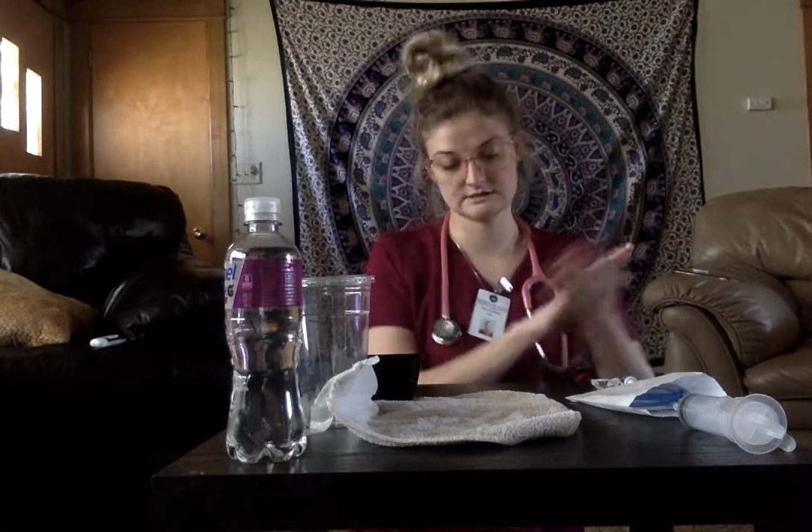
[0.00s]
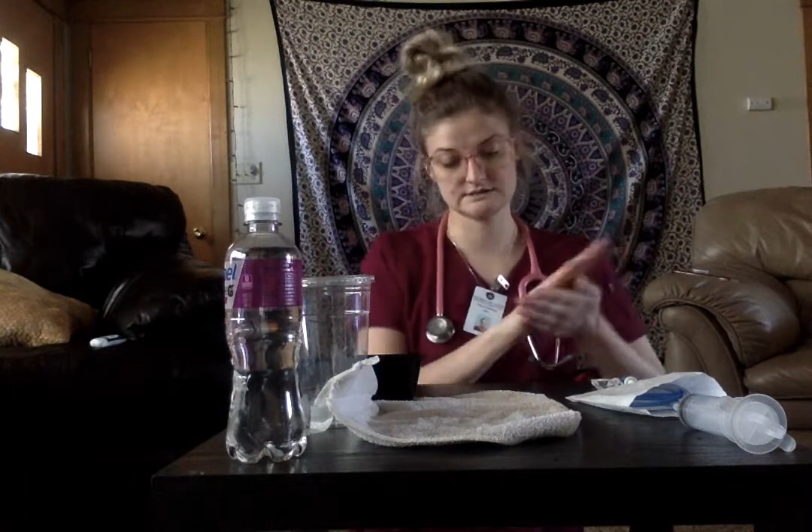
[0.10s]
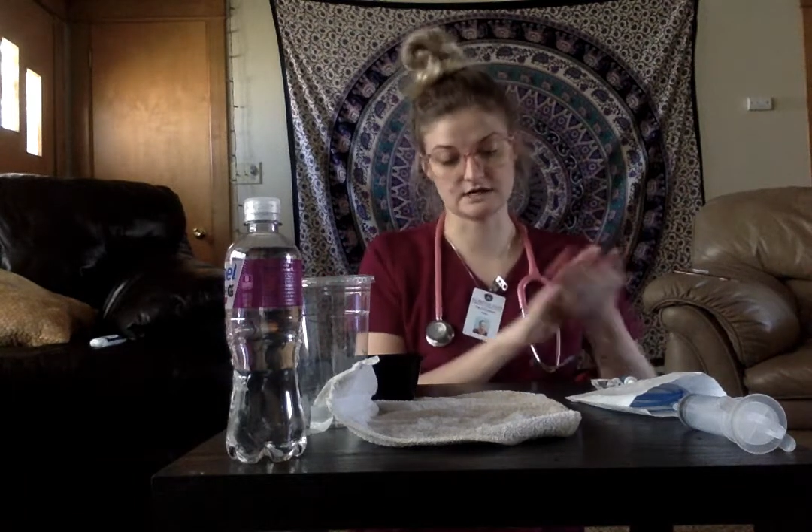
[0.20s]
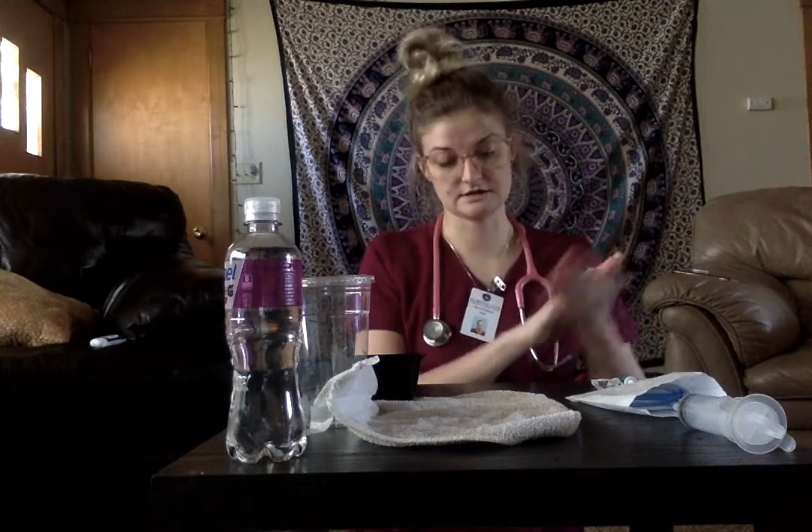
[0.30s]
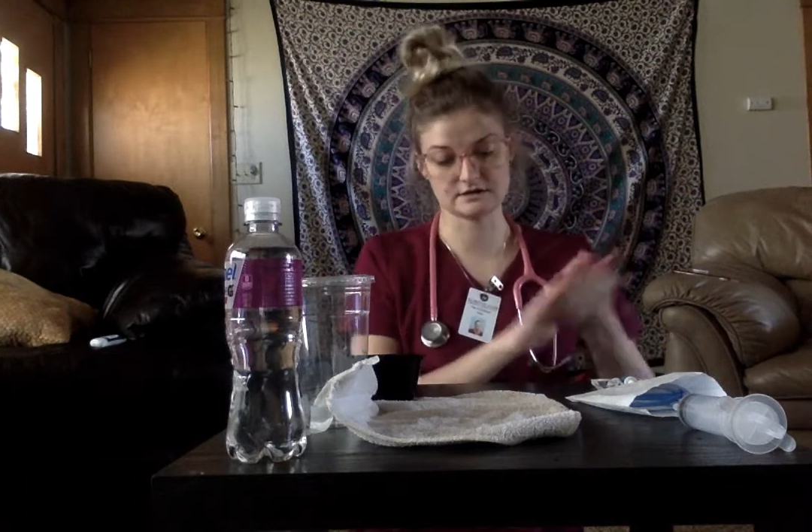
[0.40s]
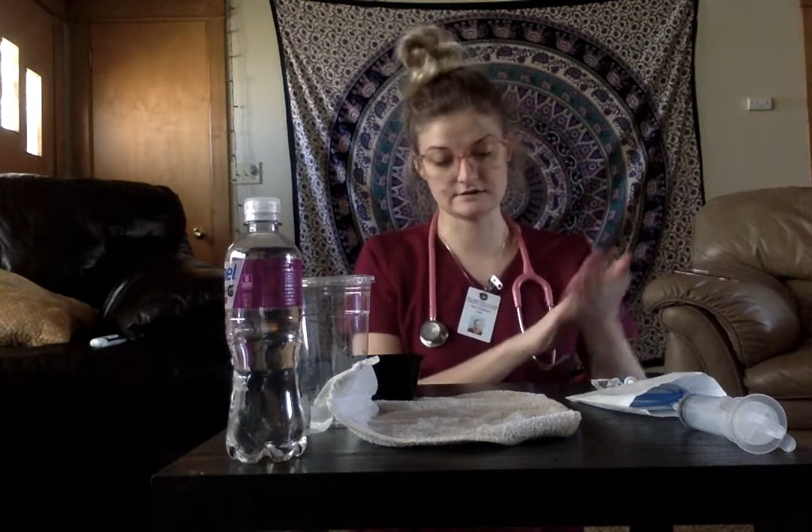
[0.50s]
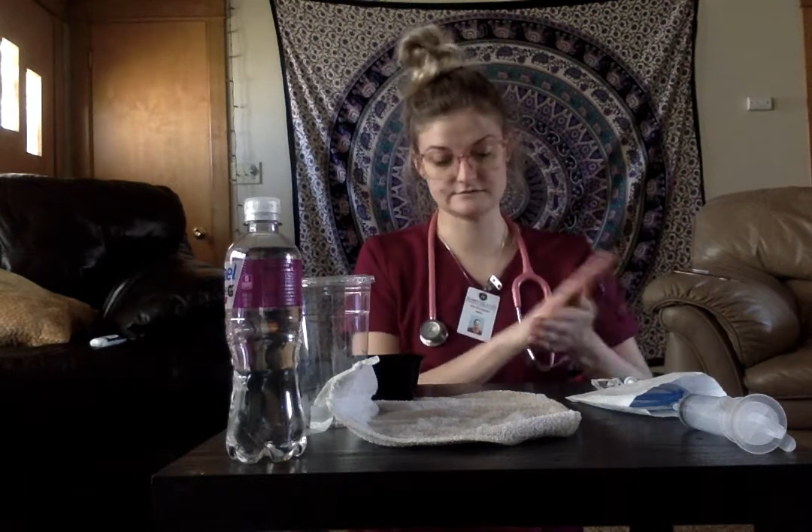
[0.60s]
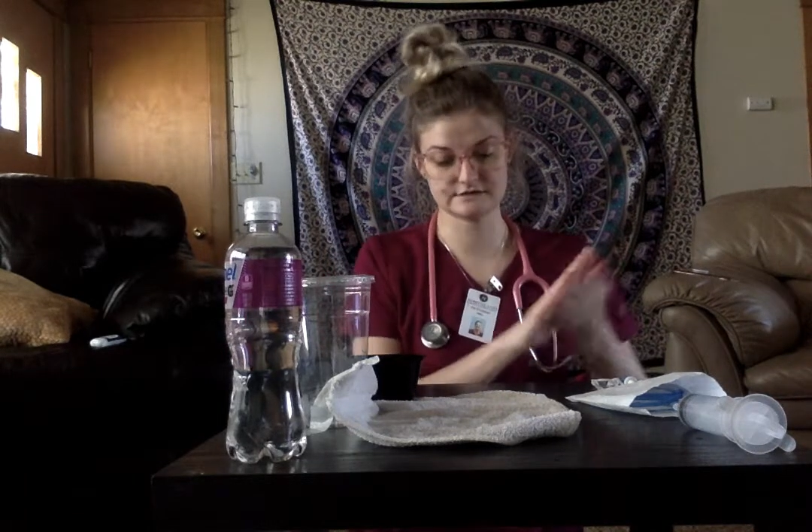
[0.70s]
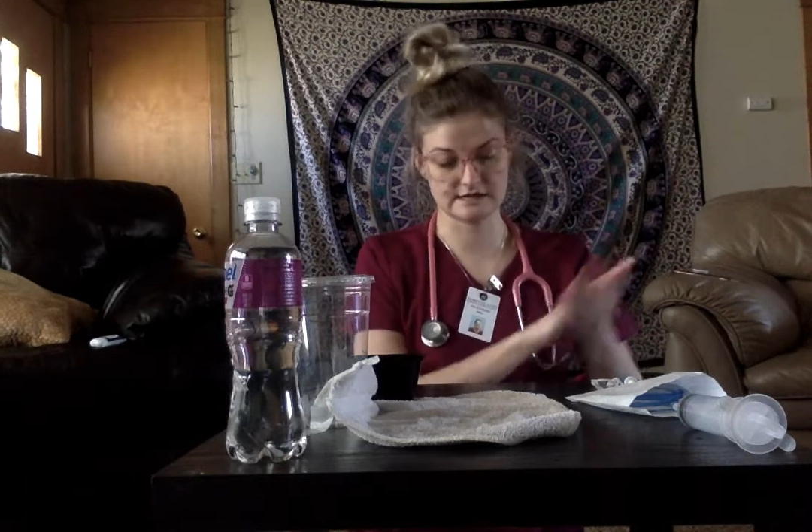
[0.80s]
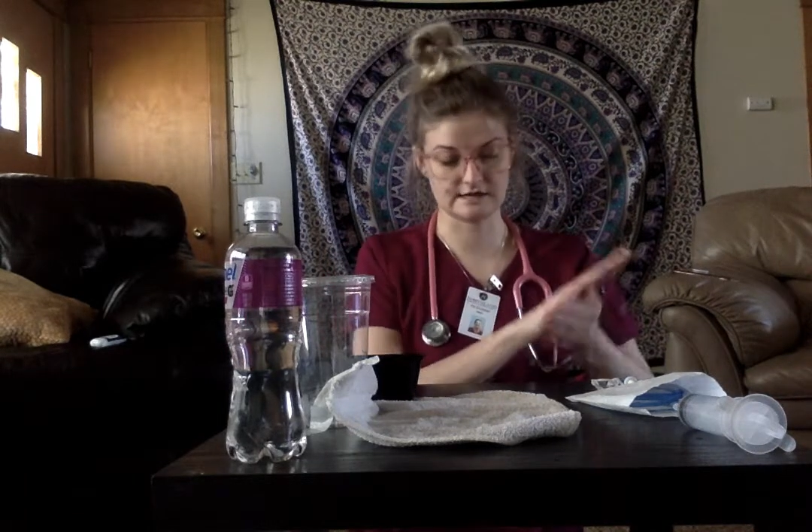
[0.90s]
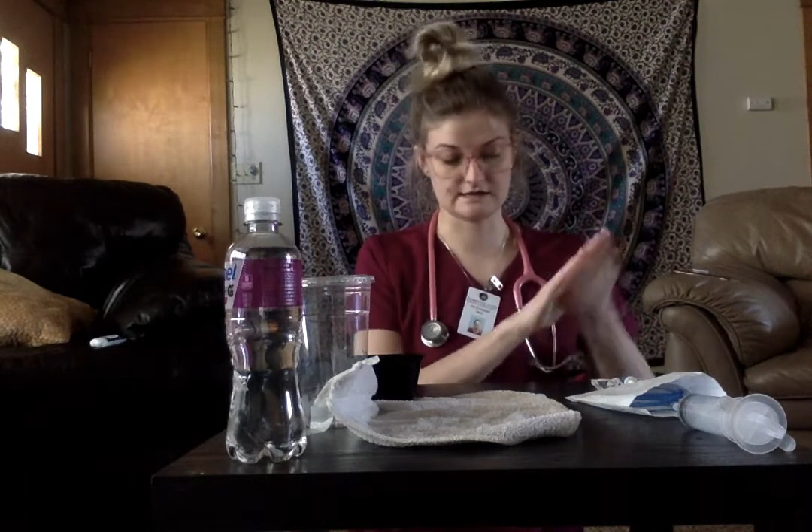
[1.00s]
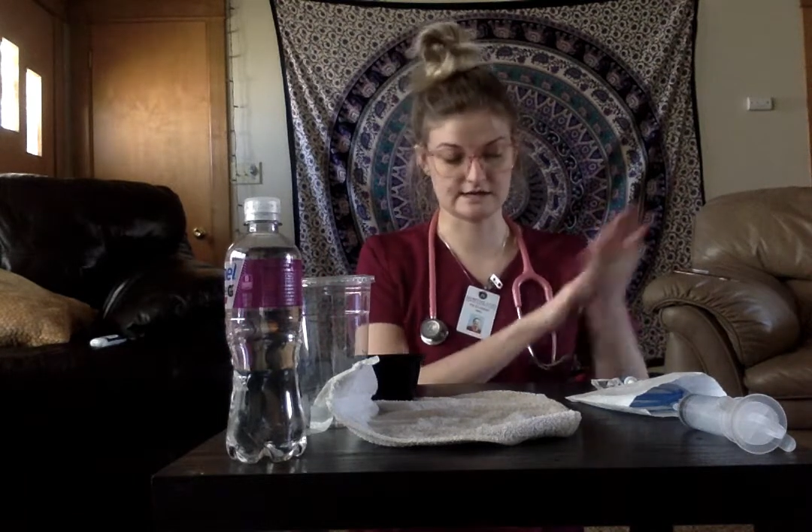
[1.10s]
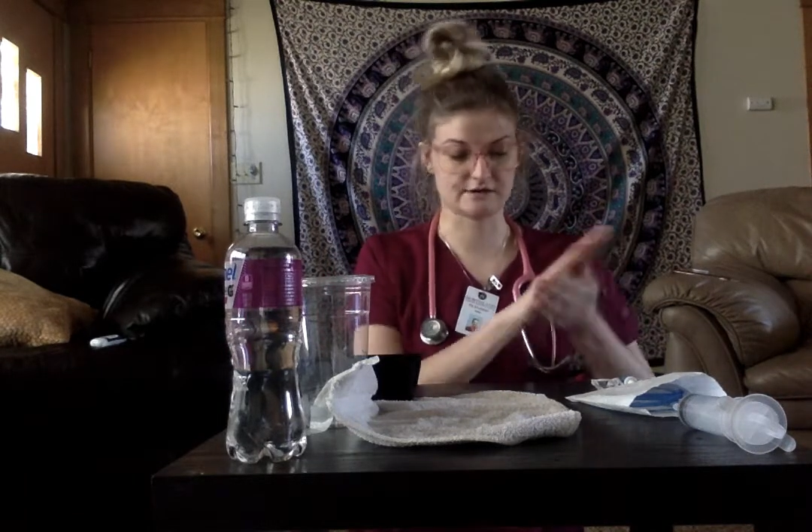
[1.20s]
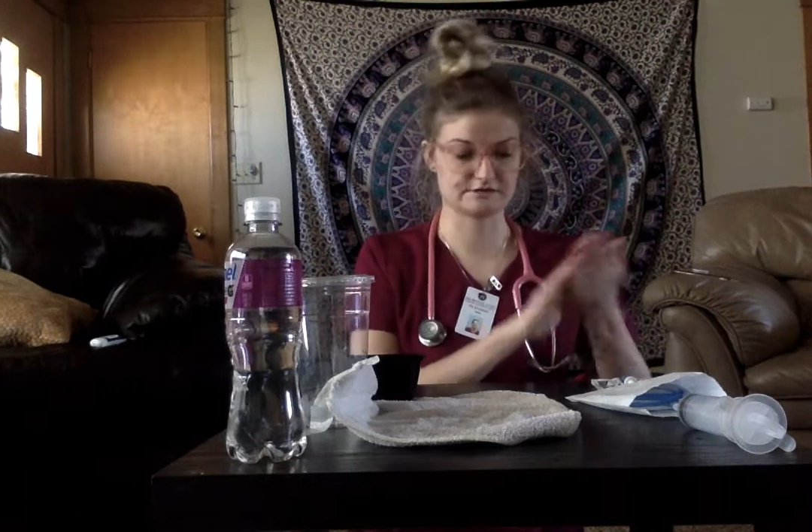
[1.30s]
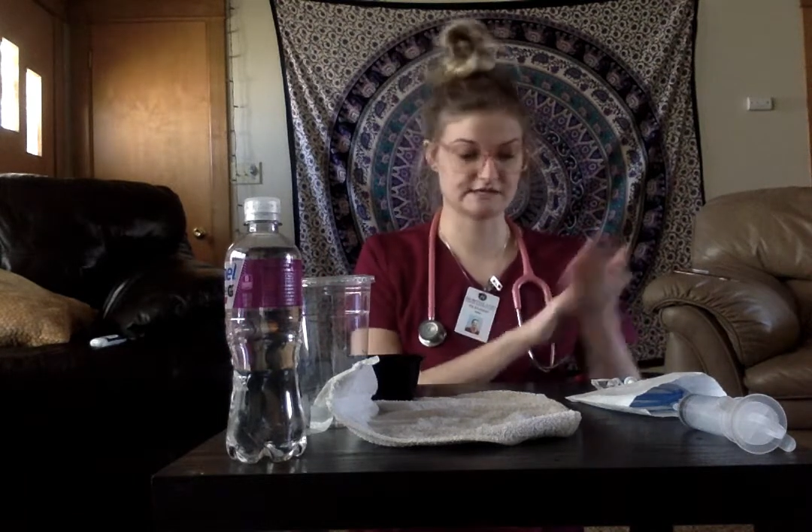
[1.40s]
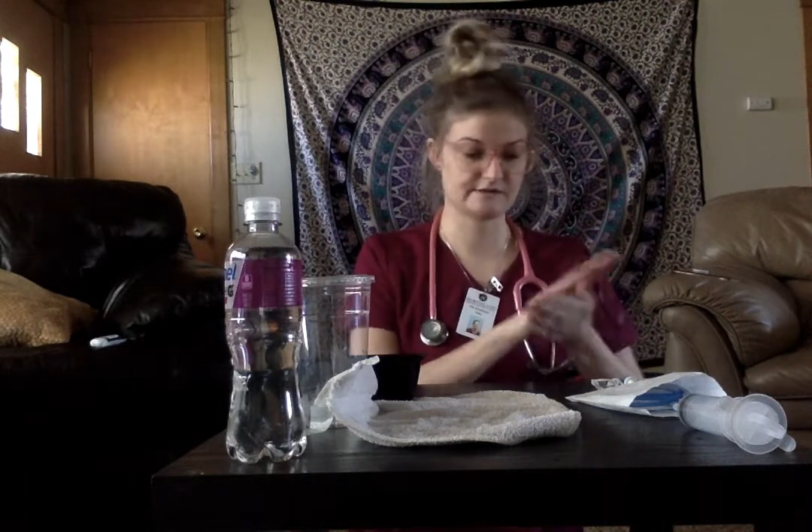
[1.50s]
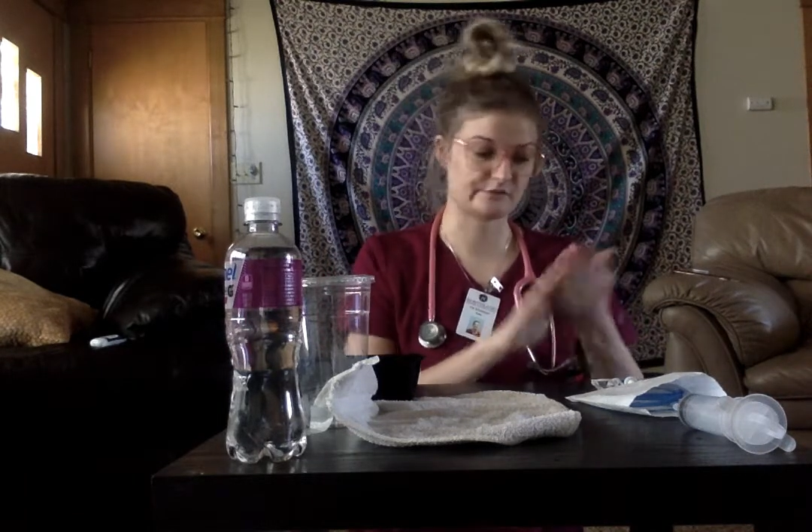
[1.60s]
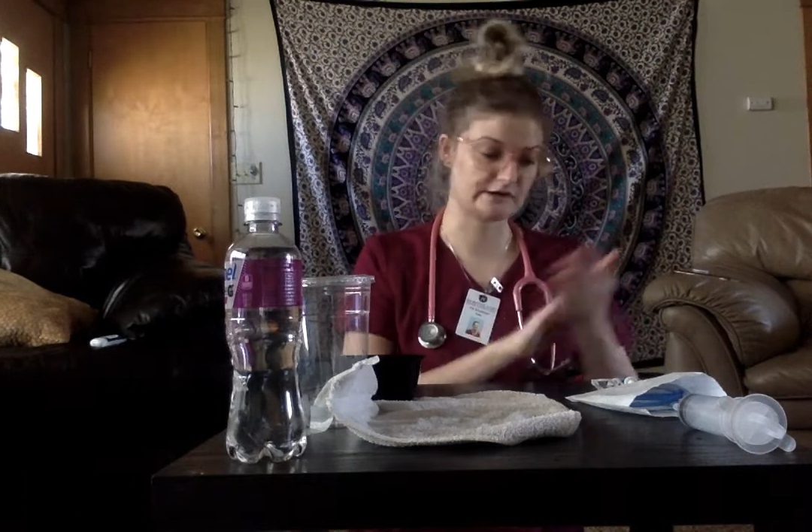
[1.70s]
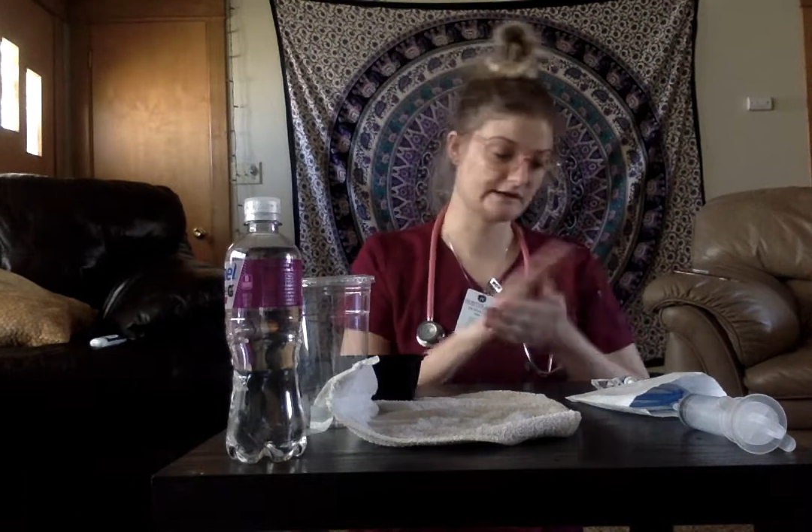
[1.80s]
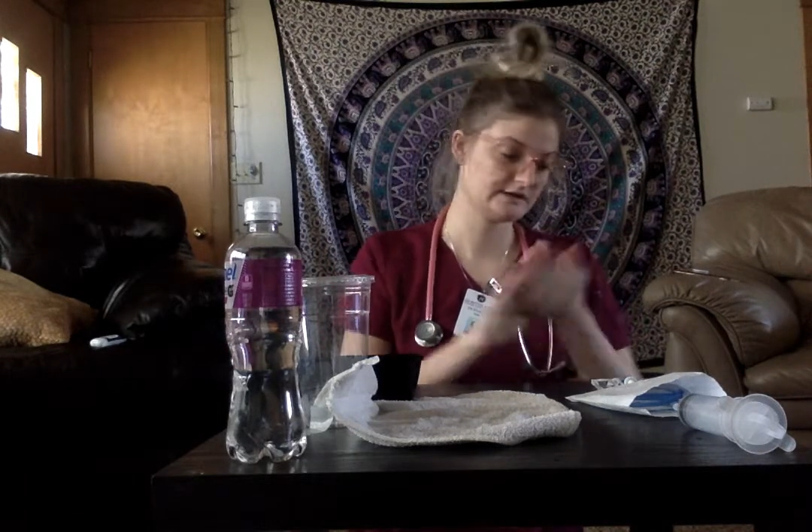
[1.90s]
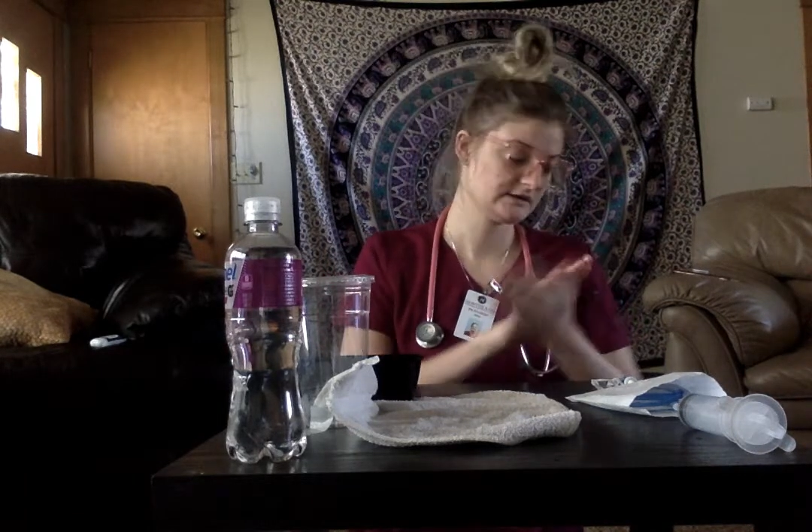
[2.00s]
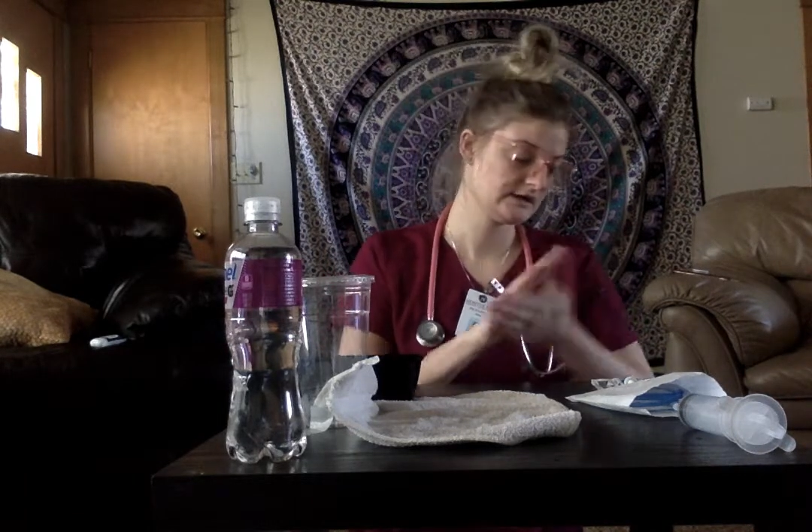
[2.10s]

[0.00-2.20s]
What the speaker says: don gloves, and get your tape ready.